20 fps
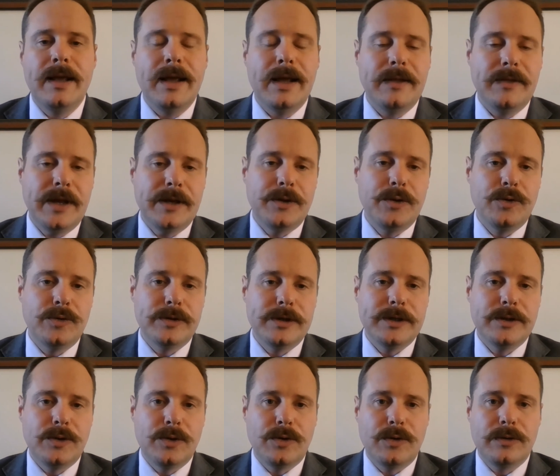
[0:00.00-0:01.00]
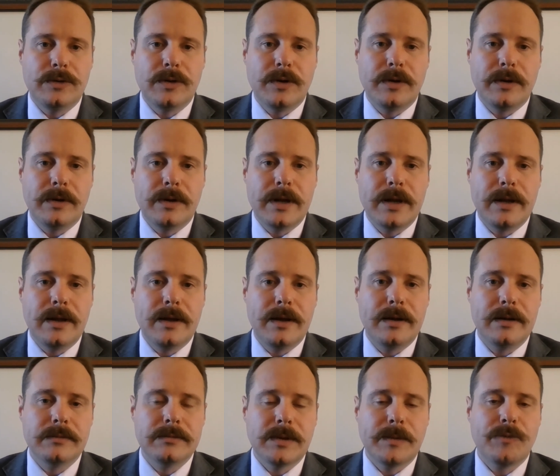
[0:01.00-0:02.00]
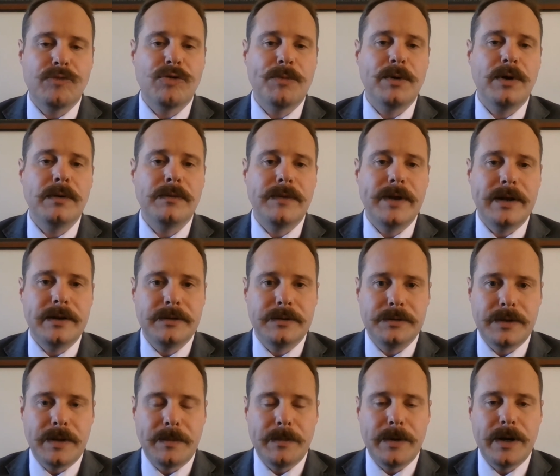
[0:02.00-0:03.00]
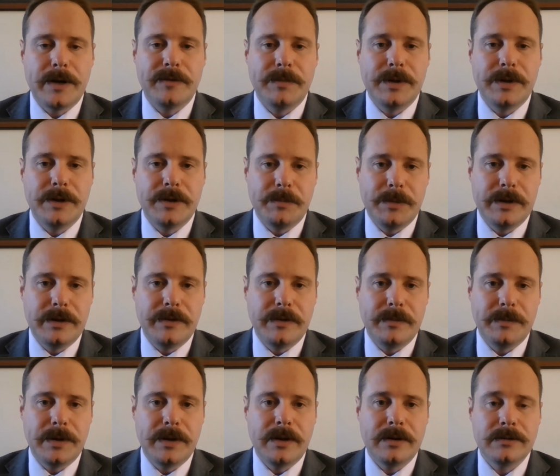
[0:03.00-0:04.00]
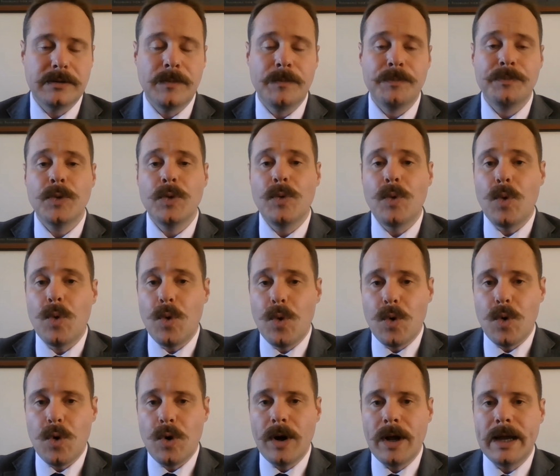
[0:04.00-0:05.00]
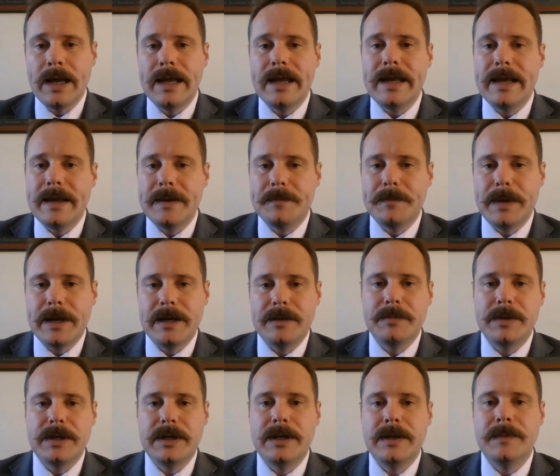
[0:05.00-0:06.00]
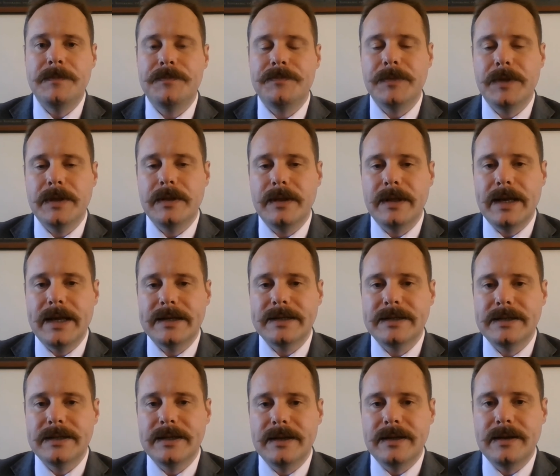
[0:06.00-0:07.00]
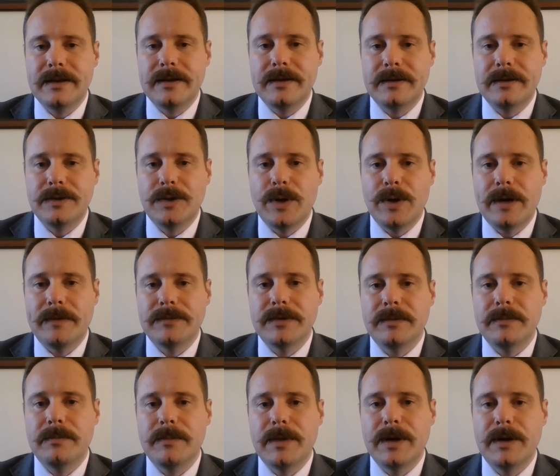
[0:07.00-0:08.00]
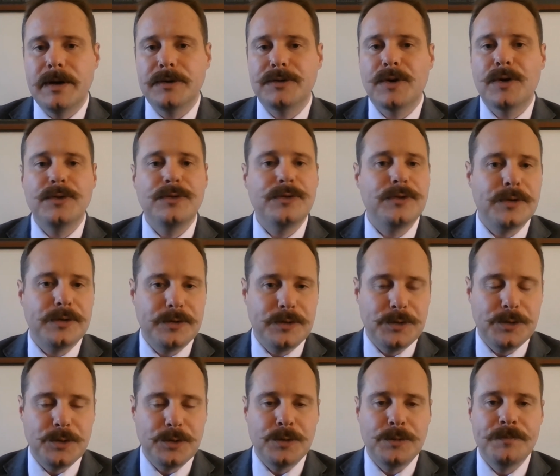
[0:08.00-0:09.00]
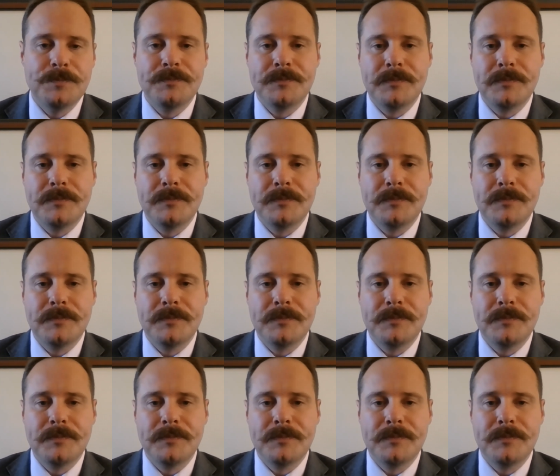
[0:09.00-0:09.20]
And that usually turns on uh, some criminal offences that might have been committed in the past, or it may be that uh, you have some associates who